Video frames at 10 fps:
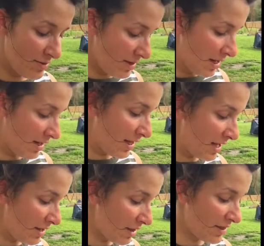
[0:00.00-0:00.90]
A lot
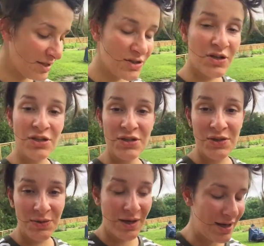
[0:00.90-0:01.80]
of the things you can
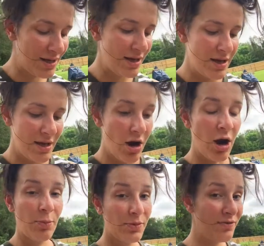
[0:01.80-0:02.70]
do
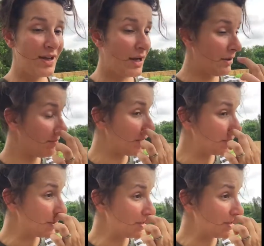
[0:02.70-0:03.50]
are preventative measures,